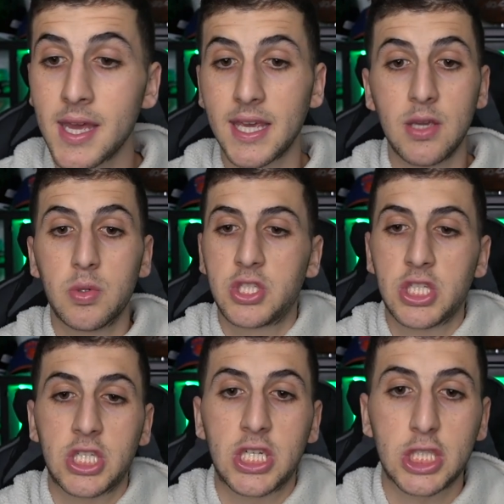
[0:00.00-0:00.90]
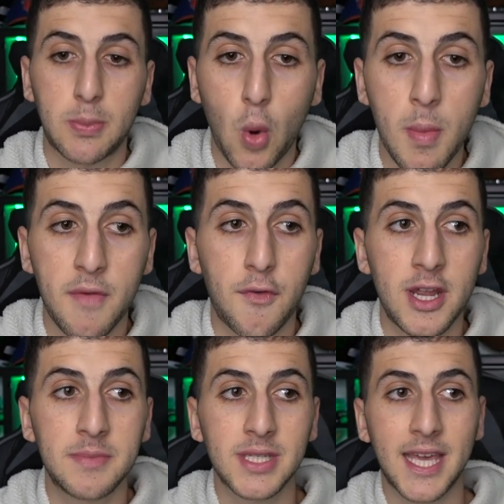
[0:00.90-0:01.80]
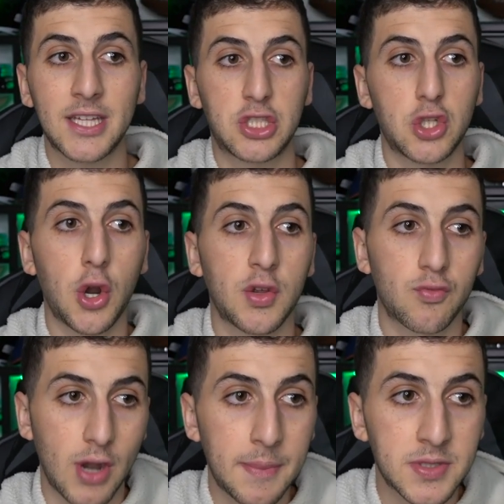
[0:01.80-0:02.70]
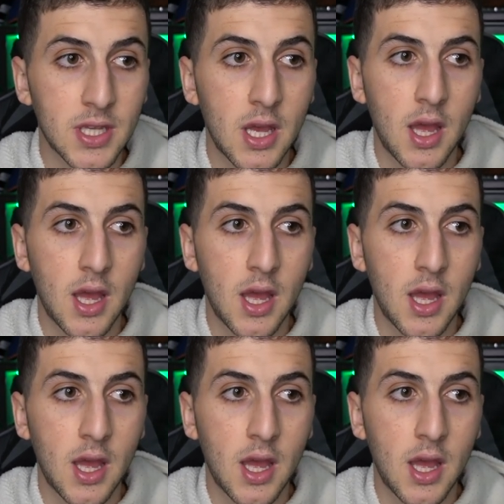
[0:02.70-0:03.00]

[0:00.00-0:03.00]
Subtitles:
He was just a disappointment. For him to get starting reps